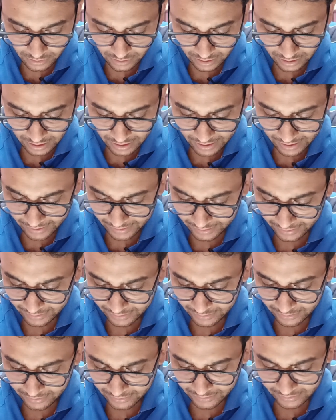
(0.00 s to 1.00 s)

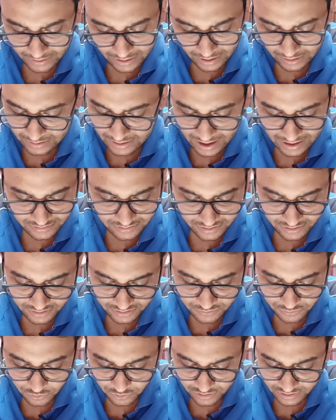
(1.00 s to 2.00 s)
and last date
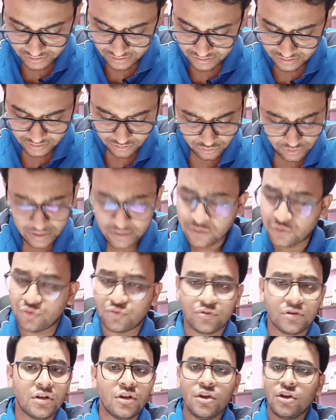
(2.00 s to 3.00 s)
is 14th
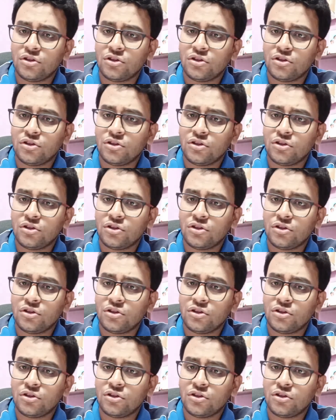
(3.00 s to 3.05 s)
June.